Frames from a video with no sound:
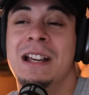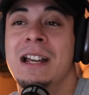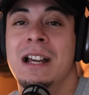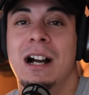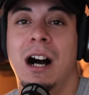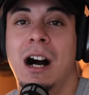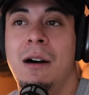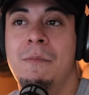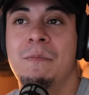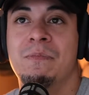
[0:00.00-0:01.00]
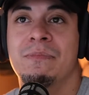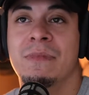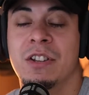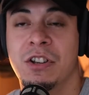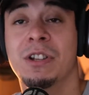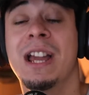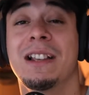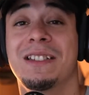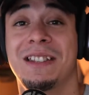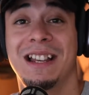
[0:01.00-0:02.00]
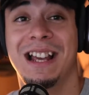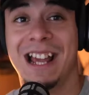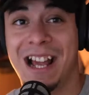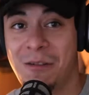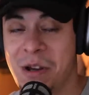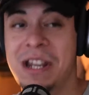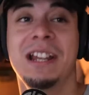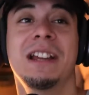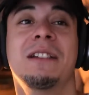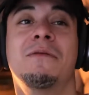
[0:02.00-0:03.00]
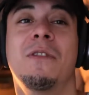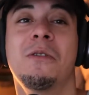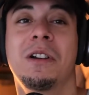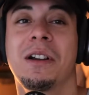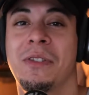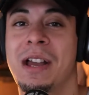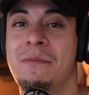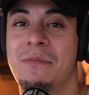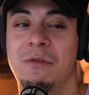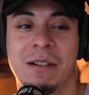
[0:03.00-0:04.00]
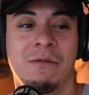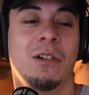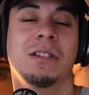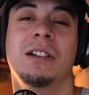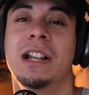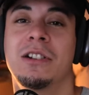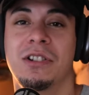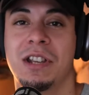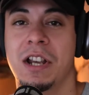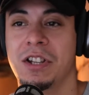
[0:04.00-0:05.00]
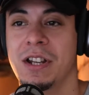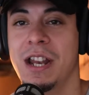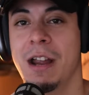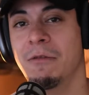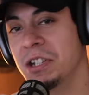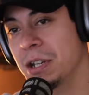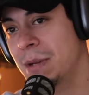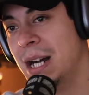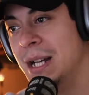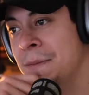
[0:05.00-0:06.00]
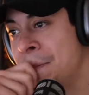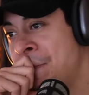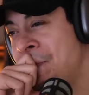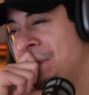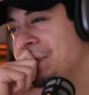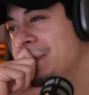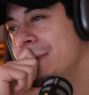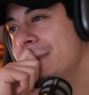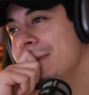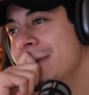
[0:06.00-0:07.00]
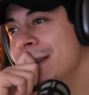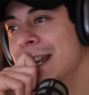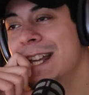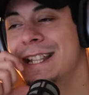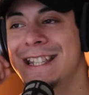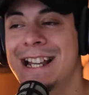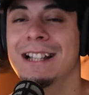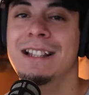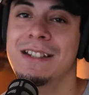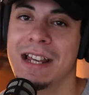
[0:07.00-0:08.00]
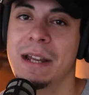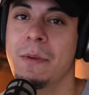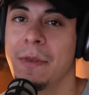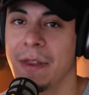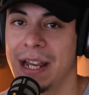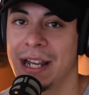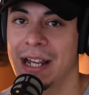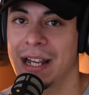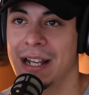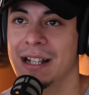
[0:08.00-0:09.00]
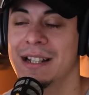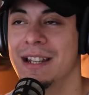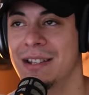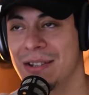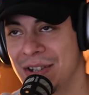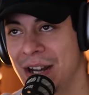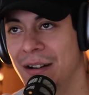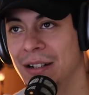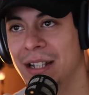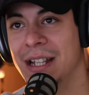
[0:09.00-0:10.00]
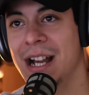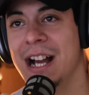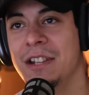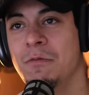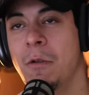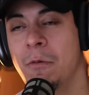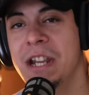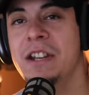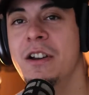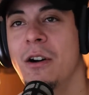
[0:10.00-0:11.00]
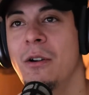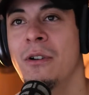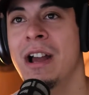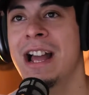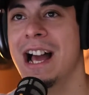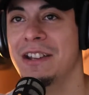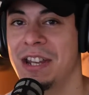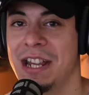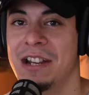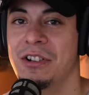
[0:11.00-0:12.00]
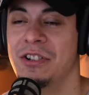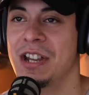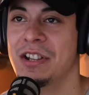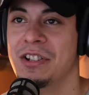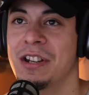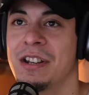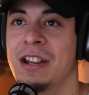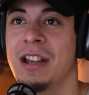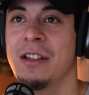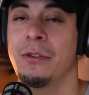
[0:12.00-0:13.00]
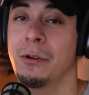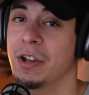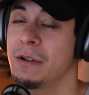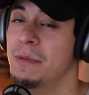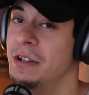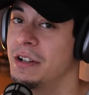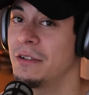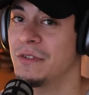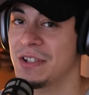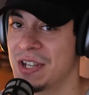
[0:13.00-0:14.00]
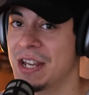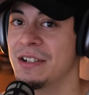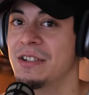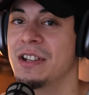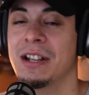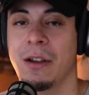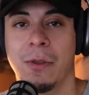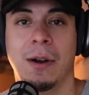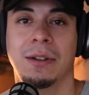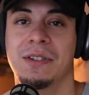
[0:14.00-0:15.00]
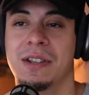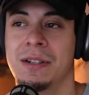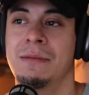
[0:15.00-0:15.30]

Um, so yes, we invoke them. We invoke their intercession every Shabbat. It's not the same thing necessarily as what we know as the intercession through the communion of the saints in Catholicism.